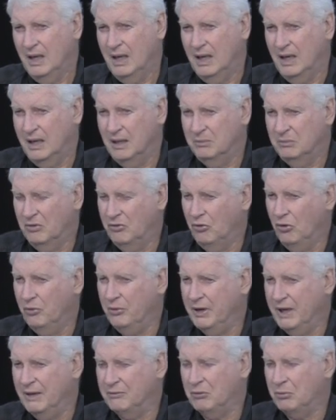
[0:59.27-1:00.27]
Uh, before
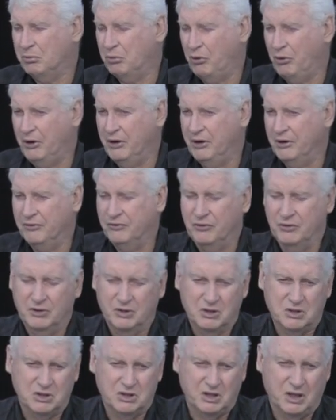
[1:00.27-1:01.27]
we have a prayer for
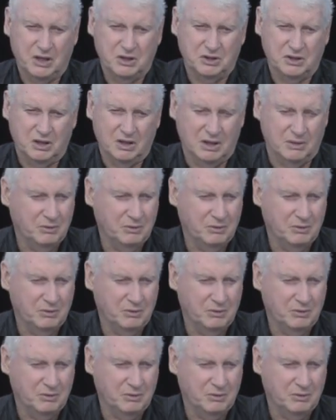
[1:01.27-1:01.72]
this session,